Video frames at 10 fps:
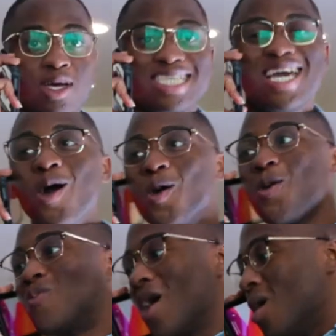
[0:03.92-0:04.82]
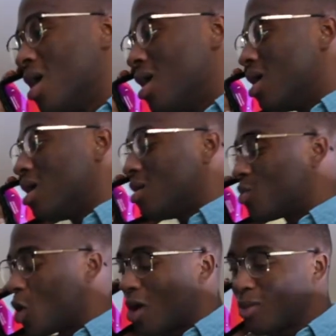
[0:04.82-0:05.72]
Yo, bro.
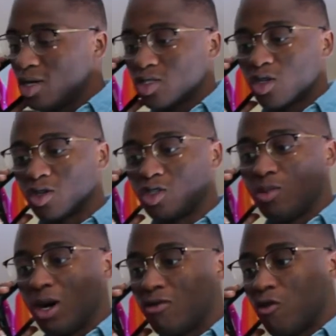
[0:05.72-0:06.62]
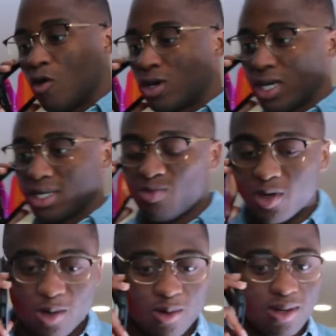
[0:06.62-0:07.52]
Bro, I'm here to talk to you about Forex,
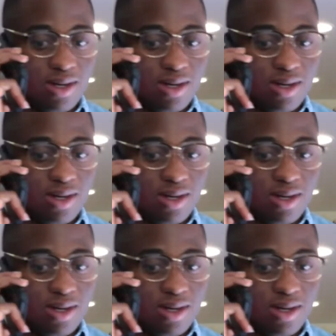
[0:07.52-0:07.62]
bro.